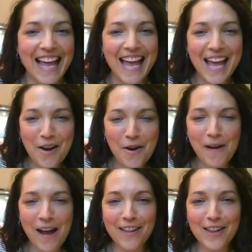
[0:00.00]
Hey, Hope
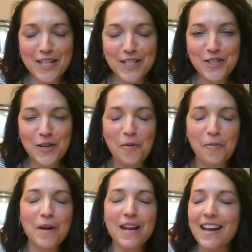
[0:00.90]
College,
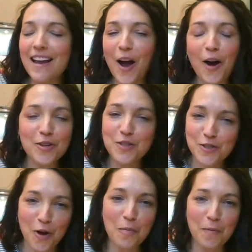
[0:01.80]
we are
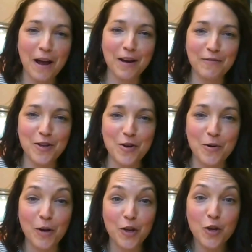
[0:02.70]
so proud of
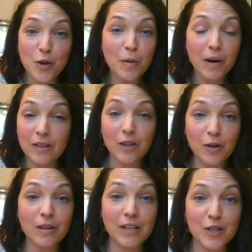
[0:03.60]
you. You are
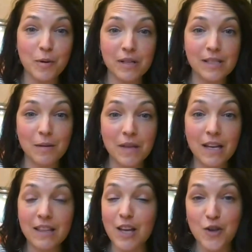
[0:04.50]
literally doing
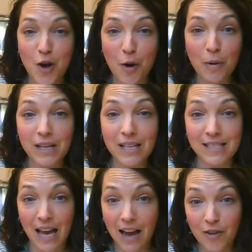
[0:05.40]
something that no one
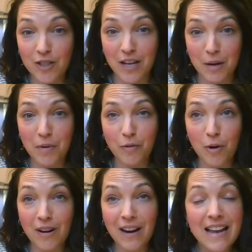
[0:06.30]
has ever done
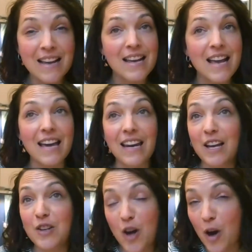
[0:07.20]
before. And I
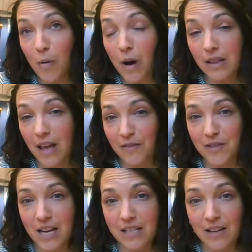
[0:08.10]
know a lot of
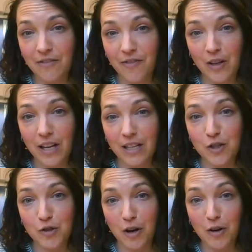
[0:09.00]
days have felt like a
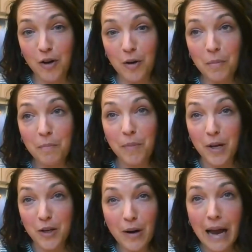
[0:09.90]
struggle, but
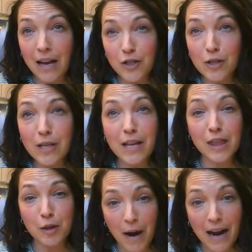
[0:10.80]
you're actually
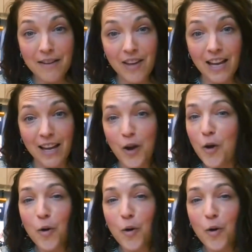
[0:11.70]
thriving.